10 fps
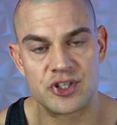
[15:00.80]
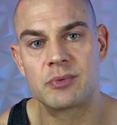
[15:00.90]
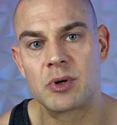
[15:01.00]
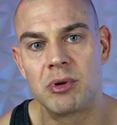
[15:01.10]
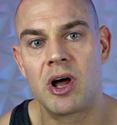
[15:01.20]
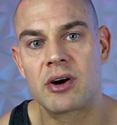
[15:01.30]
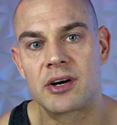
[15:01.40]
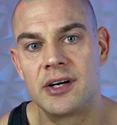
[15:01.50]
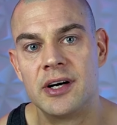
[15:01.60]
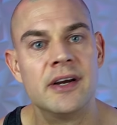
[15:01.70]
receptor
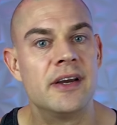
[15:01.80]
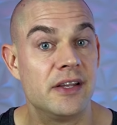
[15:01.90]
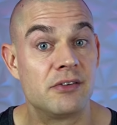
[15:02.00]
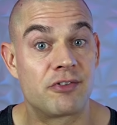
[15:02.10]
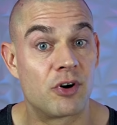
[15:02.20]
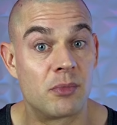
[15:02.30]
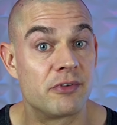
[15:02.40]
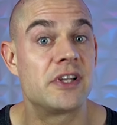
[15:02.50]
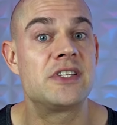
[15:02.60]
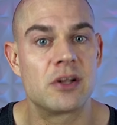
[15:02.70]
blocker in the form of
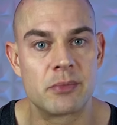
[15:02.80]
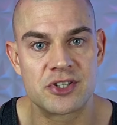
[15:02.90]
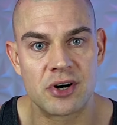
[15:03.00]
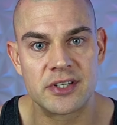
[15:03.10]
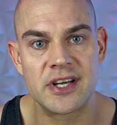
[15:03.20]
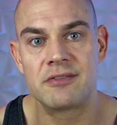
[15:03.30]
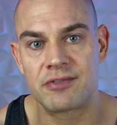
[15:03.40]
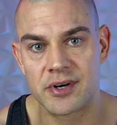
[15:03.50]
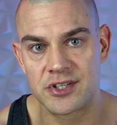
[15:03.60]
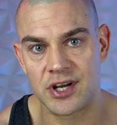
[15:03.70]
a telmisartan,
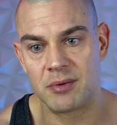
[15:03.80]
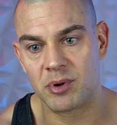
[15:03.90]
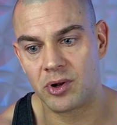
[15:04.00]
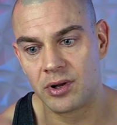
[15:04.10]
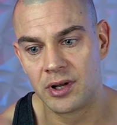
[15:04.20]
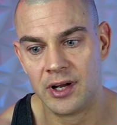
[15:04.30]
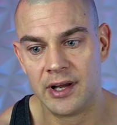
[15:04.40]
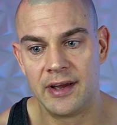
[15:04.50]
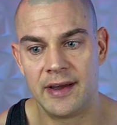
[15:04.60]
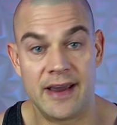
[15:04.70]
for example.
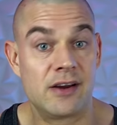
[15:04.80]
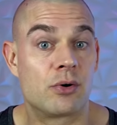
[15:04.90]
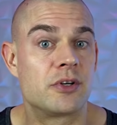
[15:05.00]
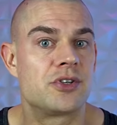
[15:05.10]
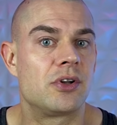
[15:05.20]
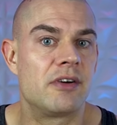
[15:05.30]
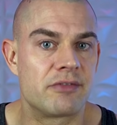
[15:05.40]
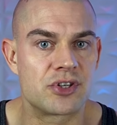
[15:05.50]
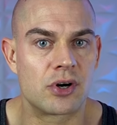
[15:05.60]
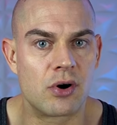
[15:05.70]
And cortisol
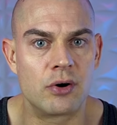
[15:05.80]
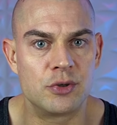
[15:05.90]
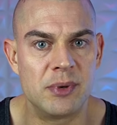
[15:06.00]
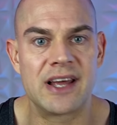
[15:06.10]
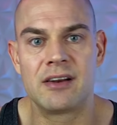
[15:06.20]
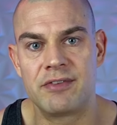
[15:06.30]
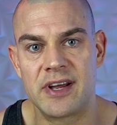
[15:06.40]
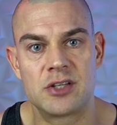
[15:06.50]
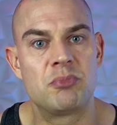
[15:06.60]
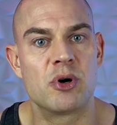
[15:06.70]
levels are going to be
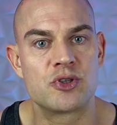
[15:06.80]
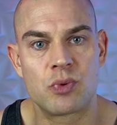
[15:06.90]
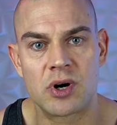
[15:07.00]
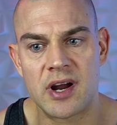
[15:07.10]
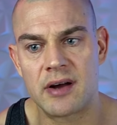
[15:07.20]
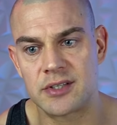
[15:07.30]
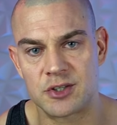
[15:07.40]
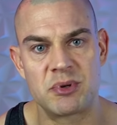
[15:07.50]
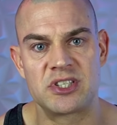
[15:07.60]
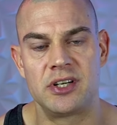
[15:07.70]
elevated post-workout,
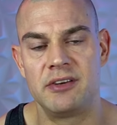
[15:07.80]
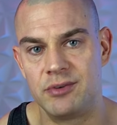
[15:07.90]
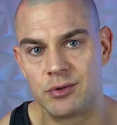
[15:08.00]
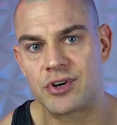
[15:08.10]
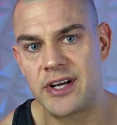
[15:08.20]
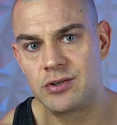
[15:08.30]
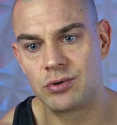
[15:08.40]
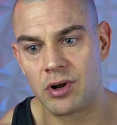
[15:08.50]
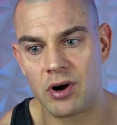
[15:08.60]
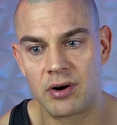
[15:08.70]
especially if you train too
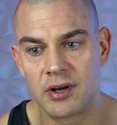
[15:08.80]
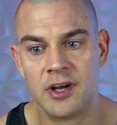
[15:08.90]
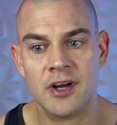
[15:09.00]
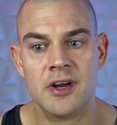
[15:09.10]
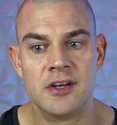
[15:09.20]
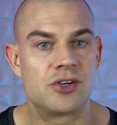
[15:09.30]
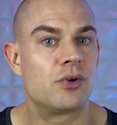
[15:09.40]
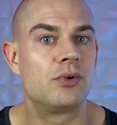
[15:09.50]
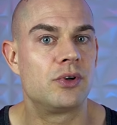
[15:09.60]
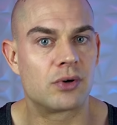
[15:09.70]
long.
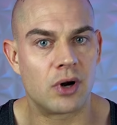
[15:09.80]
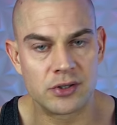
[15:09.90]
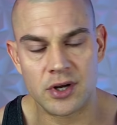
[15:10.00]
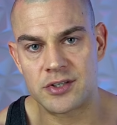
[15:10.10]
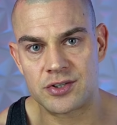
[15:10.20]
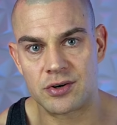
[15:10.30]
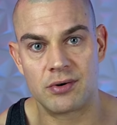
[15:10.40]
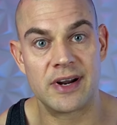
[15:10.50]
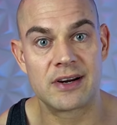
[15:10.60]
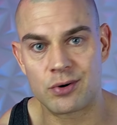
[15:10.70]
So your
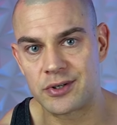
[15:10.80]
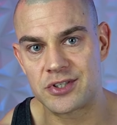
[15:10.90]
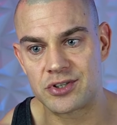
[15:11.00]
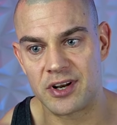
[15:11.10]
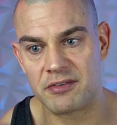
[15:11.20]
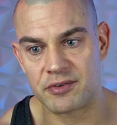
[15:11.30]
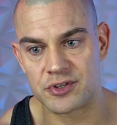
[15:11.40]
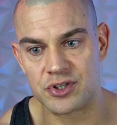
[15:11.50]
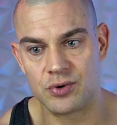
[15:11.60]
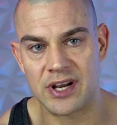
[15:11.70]
aldosterone and cortisol
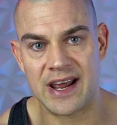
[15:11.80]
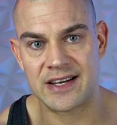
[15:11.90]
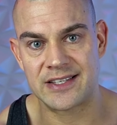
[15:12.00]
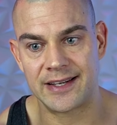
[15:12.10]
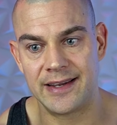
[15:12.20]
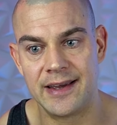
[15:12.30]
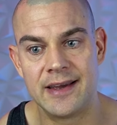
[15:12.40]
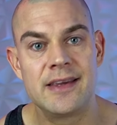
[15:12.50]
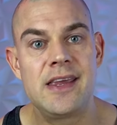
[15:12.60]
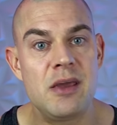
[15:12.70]
levels, you can actually
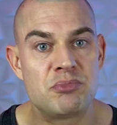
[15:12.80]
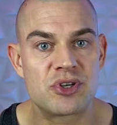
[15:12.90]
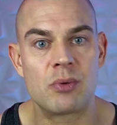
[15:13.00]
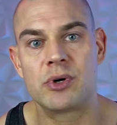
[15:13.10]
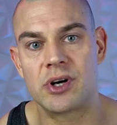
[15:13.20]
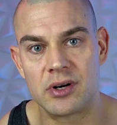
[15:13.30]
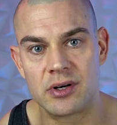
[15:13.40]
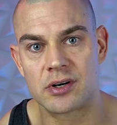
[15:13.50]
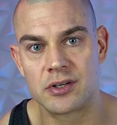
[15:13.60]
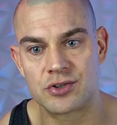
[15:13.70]
keep somewhat
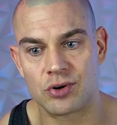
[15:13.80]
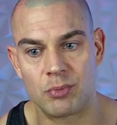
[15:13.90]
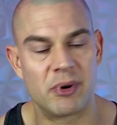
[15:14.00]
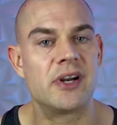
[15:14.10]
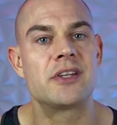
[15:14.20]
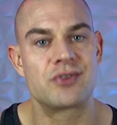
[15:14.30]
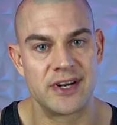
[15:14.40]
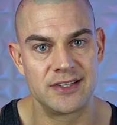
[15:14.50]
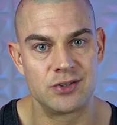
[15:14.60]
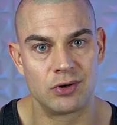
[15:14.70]
under control by not
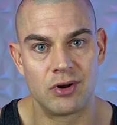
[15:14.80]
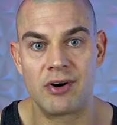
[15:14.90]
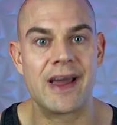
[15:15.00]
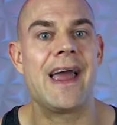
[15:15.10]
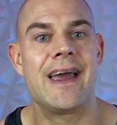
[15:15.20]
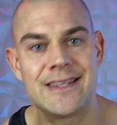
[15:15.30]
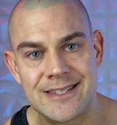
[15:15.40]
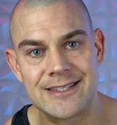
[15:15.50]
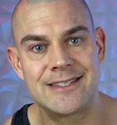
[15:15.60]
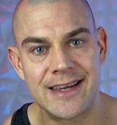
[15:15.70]
training too long
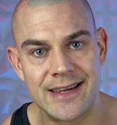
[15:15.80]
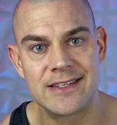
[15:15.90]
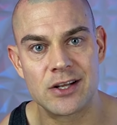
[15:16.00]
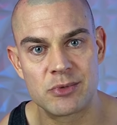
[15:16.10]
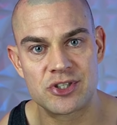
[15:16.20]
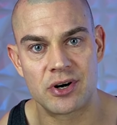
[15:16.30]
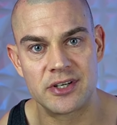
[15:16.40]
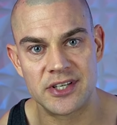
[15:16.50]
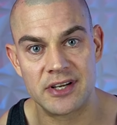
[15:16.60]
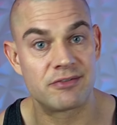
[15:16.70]
and taking
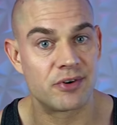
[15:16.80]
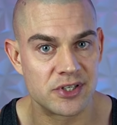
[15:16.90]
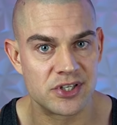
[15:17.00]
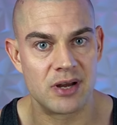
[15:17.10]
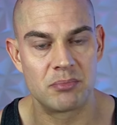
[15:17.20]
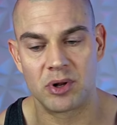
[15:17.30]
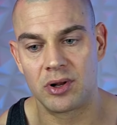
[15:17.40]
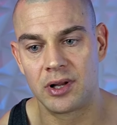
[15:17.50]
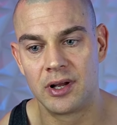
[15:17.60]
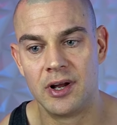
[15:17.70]
telmisartan, for
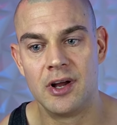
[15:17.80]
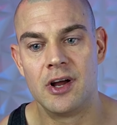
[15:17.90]
example.